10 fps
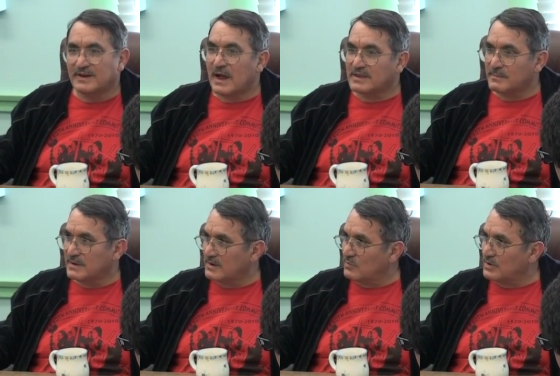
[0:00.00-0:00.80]

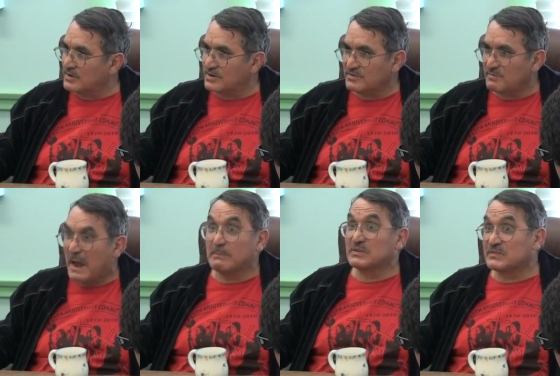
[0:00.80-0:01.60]
undocumented workers
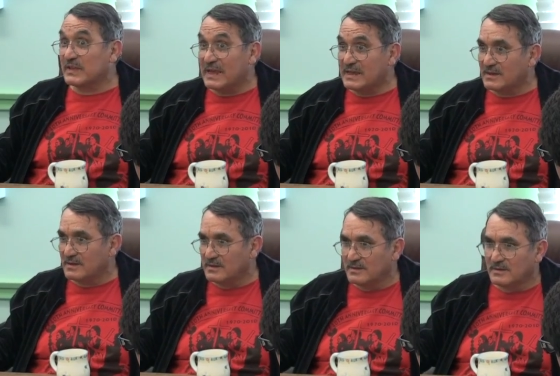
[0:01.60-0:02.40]
by mistake.
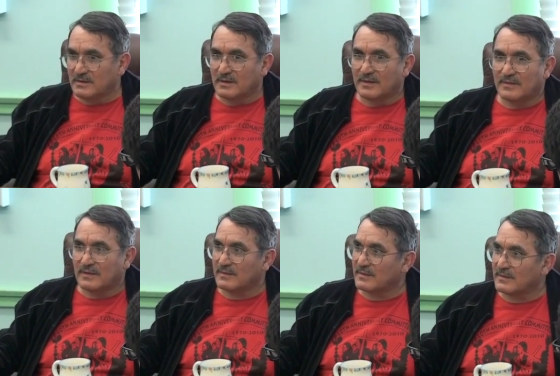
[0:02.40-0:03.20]
They,
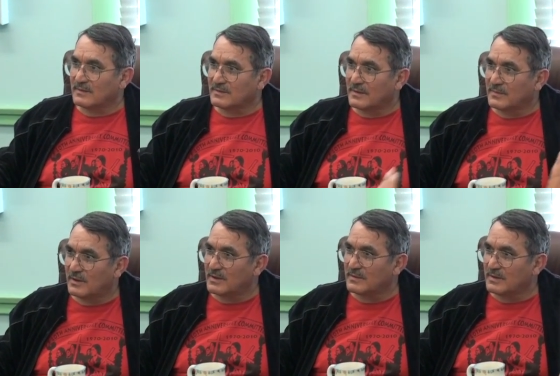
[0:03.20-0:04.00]

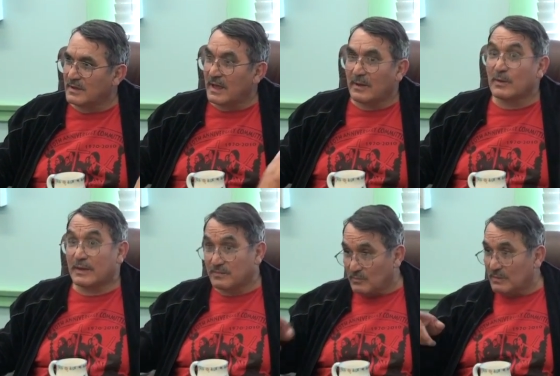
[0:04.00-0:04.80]
huh? Oh
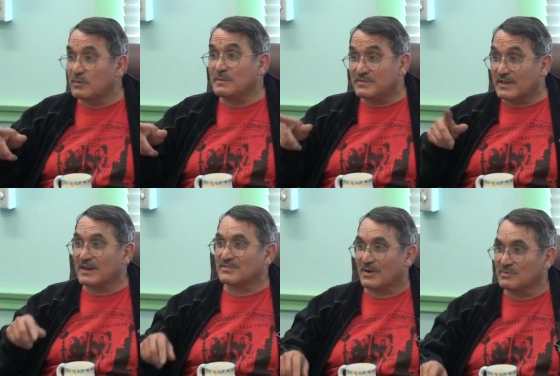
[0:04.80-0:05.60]
yeah, well Ruben
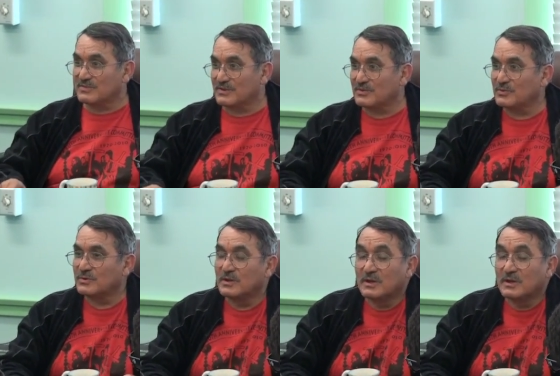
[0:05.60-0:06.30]
Salazar was there too,